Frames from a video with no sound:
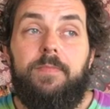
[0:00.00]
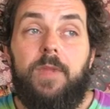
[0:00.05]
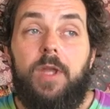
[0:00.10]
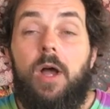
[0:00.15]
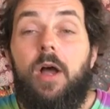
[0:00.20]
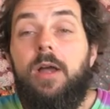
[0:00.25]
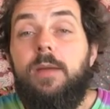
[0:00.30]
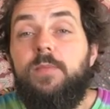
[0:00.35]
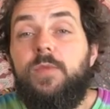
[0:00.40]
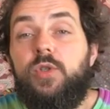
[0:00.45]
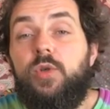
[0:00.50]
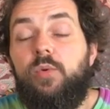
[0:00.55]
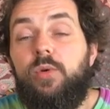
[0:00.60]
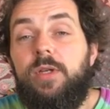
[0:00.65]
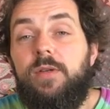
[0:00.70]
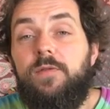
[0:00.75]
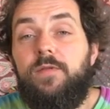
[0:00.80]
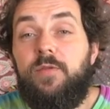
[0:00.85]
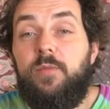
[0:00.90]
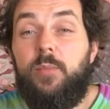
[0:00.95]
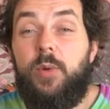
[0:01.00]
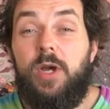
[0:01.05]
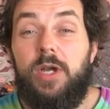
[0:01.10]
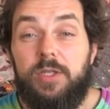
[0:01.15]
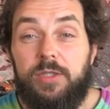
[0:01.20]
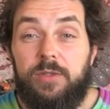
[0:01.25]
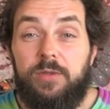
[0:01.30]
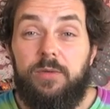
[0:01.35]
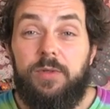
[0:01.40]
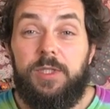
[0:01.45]
I'm talking from
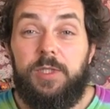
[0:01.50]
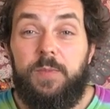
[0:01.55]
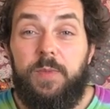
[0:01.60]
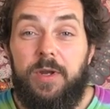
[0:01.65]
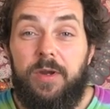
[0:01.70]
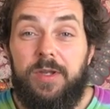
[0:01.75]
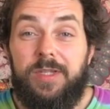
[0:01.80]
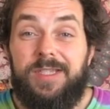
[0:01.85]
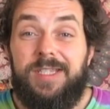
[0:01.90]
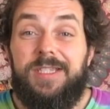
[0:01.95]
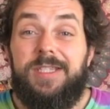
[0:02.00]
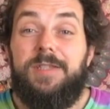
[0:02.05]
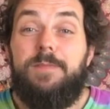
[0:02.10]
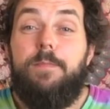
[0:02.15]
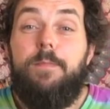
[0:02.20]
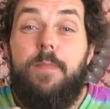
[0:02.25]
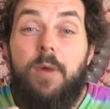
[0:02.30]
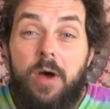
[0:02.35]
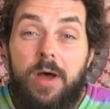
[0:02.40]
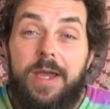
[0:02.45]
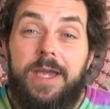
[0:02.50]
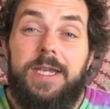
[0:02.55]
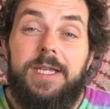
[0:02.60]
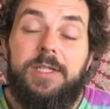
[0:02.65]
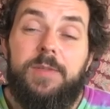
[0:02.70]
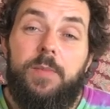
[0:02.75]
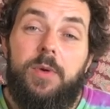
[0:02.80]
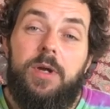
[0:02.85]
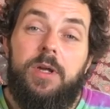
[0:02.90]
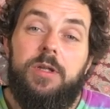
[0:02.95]
personal experience. This is my
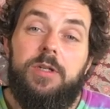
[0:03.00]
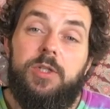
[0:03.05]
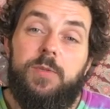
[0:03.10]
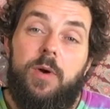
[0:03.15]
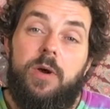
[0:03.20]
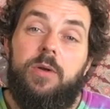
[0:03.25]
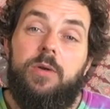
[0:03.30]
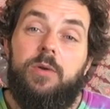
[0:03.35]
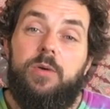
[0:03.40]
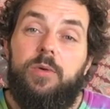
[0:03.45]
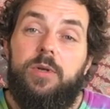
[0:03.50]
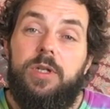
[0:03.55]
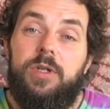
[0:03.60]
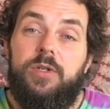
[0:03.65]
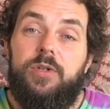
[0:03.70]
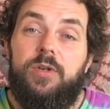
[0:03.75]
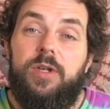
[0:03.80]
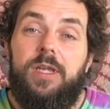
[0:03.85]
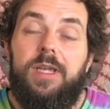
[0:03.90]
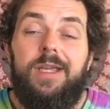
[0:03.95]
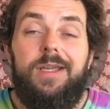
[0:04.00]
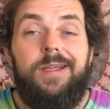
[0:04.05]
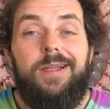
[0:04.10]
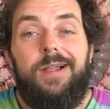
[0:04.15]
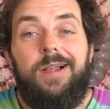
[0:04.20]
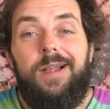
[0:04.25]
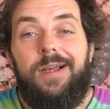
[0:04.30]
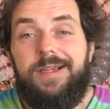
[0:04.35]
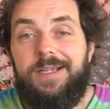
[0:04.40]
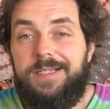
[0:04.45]
spinal cord injury.
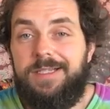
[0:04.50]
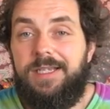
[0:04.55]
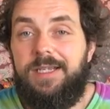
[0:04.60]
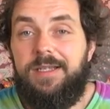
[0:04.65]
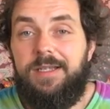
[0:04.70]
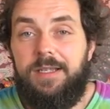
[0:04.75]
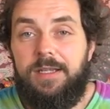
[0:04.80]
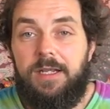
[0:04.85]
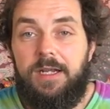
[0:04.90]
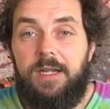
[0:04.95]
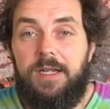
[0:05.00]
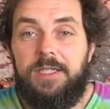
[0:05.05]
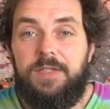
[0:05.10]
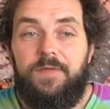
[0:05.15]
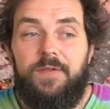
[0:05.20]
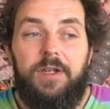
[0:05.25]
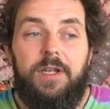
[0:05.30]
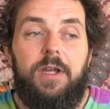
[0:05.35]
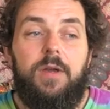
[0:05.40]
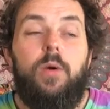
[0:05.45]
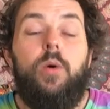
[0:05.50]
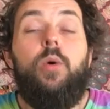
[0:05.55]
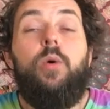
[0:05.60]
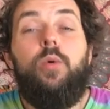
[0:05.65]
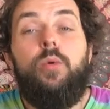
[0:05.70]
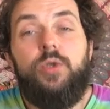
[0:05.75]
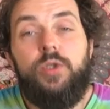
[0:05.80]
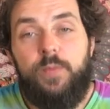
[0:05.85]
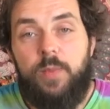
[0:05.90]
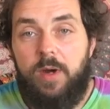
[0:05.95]
Like I said in the last video,
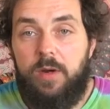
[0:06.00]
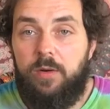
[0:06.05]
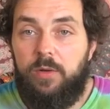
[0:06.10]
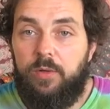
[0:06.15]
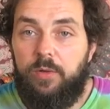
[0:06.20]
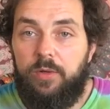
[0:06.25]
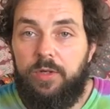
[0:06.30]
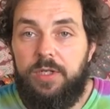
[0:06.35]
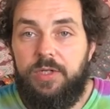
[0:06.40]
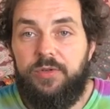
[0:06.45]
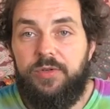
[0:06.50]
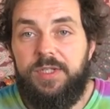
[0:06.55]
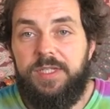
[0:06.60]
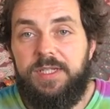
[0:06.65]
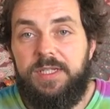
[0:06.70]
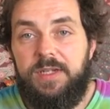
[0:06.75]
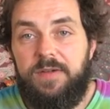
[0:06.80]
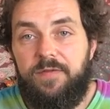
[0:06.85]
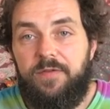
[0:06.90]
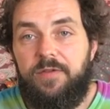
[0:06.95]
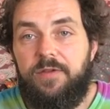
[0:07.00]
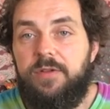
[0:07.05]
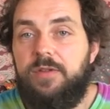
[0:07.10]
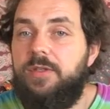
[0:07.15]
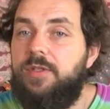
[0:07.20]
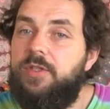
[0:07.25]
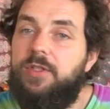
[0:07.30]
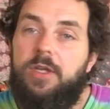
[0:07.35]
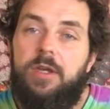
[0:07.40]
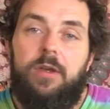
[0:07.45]
all spinal cord injuries are
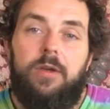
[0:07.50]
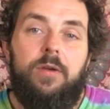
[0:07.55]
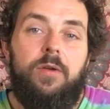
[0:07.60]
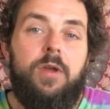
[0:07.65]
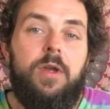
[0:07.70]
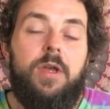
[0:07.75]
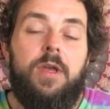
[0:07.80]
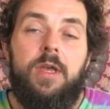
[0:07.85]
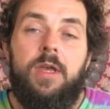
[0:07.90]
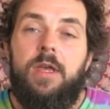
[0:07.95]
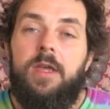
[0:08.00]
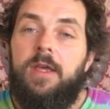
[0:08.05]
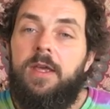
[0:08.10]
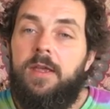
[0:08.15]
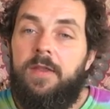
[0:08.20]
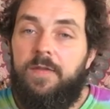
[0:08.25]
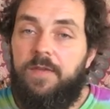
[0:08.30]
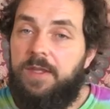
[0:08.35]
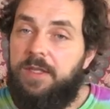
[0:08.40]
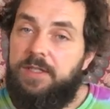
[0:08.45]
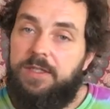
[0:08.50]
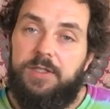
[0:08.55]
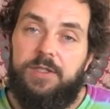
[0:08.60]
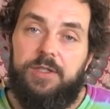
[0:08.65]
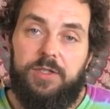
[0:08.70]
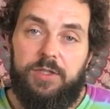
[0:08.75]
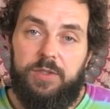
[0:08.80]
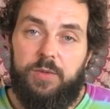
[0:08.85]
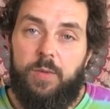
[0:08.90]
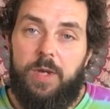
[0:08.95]
different, so this is
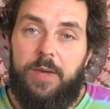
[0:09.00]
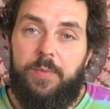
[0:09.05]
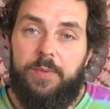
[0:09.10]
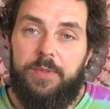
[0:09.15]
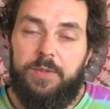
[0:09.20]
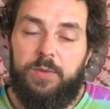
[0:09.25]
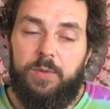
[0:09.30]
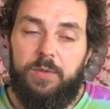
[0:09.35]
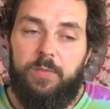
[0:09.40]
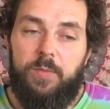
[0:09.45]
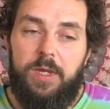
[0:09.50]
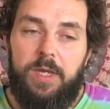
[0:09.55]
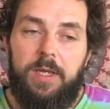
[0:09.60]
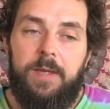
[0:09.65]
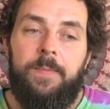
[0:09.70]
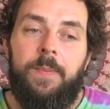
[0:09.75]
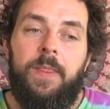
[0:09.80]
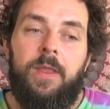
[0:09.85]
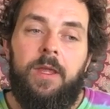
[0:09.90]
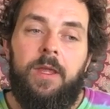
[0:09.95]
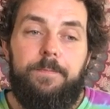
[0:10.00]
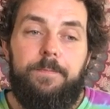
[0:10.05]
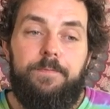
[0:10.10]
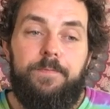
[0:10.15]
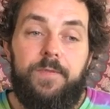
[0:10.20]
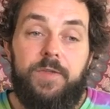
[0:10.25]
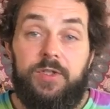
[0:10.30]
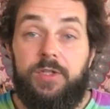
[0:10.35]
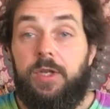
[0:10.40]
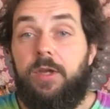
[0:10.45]
just what happens with me.
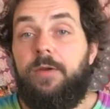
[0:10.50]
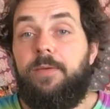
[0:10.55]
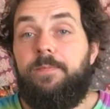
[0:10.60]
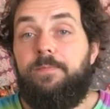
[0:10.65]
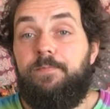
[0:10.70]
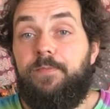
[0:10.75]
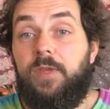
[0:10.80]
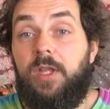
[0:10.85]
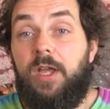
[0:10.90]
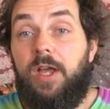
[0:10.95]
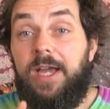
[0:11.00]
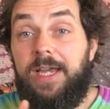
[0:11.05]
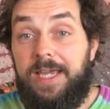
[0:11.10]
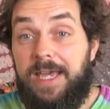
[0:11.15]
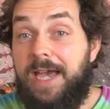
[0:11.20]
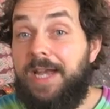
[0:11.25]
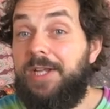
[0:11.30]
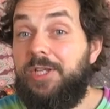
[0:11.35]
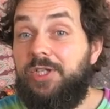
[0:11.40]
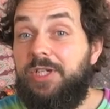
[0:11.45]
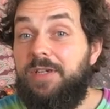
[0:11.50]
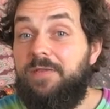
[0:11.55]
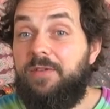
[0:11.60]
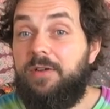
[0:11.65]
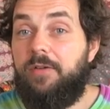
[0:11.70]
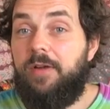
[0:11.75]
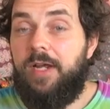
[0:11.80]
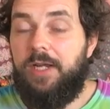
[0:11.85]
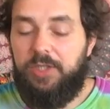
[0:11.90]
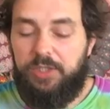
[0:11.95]
So I can achieve an
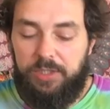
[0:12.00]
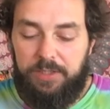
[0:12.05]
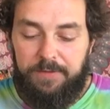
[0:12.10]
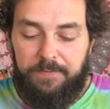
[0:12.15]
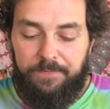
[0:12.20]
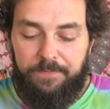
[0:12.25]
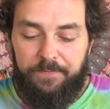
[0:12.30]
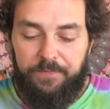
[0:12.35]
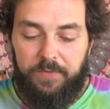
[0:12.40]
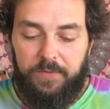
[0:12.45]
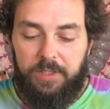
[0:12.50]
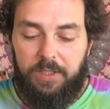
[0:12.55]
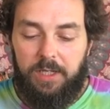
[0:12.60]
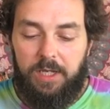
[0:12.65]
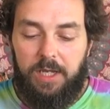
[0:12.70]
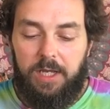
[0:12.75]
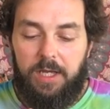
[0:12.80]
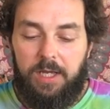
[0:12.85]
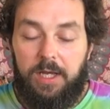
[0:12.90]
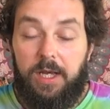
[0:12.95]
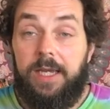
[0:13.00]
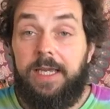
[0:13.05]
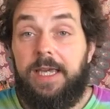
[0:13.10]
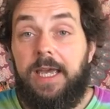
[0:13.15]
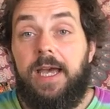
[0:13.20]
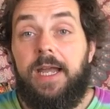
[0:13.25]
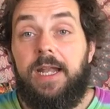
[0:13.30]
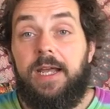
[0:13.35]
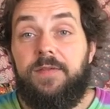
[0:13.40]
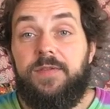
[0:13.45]
erection, I
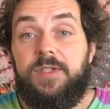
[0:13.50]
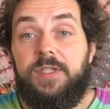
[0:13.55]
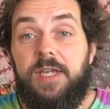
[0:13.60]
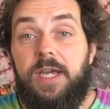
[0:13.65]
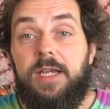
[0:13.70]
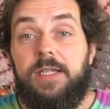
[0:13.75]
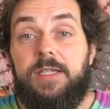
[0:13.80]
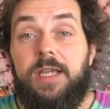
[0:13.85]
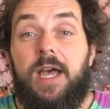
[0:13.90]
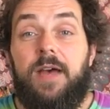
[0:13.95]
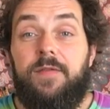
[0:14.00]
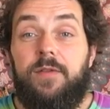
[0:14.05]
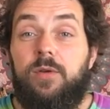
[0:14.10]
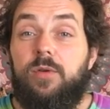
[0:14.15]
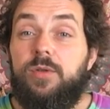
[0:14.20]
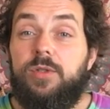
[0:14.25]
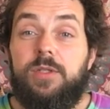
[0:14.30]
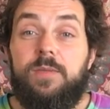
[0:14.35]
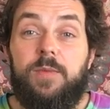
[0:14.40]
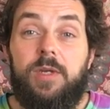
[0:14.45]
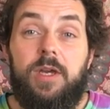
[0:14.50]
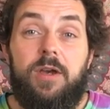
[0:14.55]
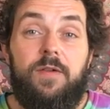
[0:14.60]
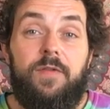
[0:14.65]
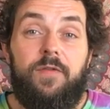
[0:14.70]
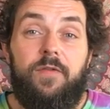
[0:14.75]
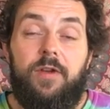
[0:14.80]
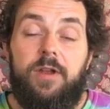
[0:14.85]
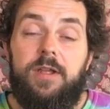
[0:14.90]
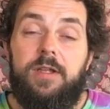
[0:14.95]
can have sex, I have an awesome
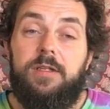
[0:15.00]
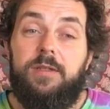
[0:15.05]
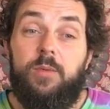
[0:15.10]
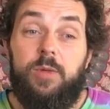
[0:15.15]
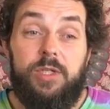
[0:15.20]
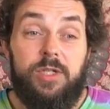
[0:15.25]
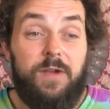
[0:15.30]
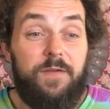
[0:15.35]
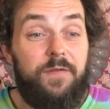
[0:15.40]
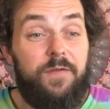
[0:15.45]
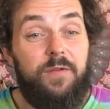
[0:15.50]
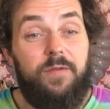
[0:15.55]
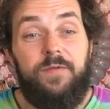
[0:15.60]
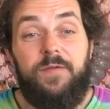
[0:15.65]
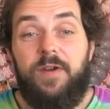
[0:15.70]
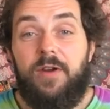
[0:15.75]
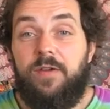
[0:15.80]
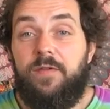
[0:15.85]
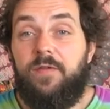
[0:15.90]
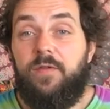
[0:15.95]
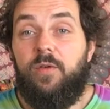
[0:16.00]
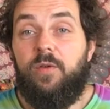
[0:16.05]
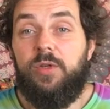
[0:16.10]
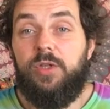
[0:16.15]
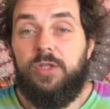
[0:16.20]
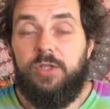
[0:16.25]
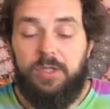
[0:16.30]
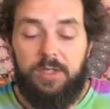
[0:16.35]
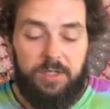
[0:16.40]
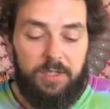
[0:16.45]
girlfriend which I feel very
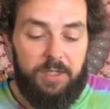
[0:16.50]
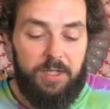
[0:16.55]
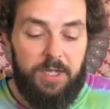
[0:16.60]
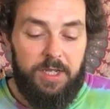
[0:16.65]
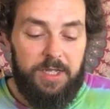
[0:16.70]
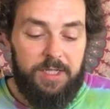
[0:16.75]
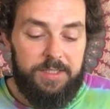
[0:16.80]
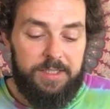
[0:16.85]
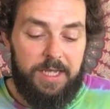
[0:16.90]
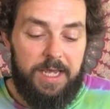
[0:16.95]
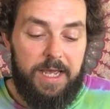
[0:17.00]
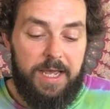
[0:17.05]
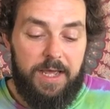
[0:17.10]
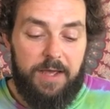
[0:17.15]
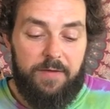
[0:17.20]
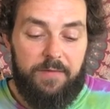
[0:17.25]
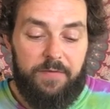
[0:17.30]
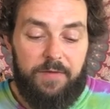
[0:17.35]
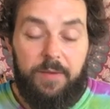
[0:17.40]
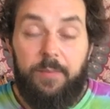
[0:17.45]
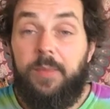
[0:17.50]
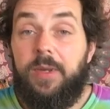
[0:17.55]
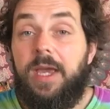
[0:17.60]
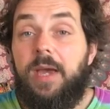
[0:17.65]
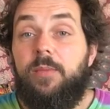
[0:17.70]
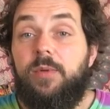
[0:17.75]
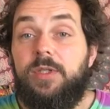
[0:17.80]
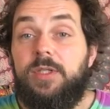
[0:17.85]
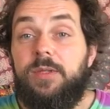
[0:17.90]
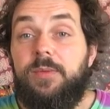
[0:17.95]
fortunate to have and be
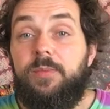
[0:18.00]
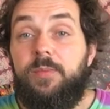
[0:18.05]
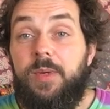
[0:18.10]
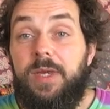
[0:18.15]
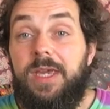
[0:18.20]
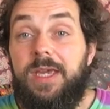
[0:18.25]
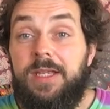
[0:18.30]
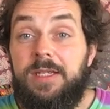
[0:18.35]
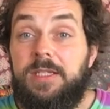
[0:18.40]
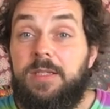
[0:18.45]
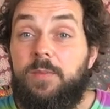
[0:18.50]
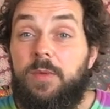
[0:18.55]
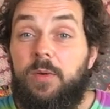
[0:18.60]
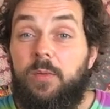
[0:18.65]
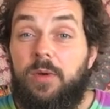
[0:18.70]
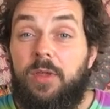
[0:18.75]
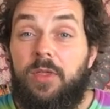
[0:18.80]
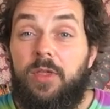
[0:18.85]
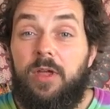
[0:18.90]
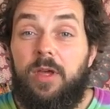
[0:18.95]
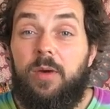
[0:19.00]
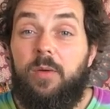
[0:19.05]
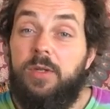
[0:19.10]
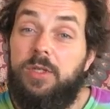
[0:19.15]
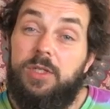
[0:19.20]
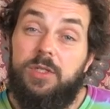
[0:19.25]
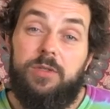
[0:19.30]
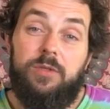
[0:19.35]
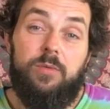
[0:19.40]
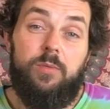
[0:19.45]
able to be intimate with her,
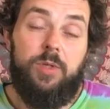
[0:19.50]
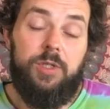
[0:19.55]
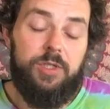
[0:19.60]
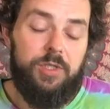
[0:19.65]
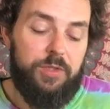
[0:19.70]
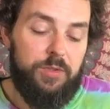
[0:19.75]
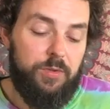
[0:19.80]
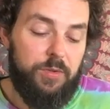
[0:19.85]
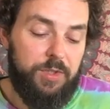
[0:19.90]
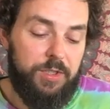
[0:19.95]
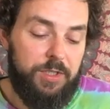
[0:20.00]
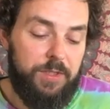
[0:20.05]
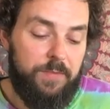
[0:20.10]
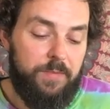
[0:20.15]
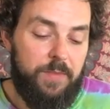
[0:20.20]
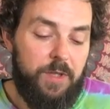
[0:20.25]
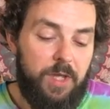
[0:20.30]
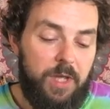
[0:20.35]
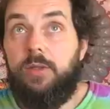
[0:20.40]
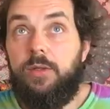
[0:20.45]
which is awesome.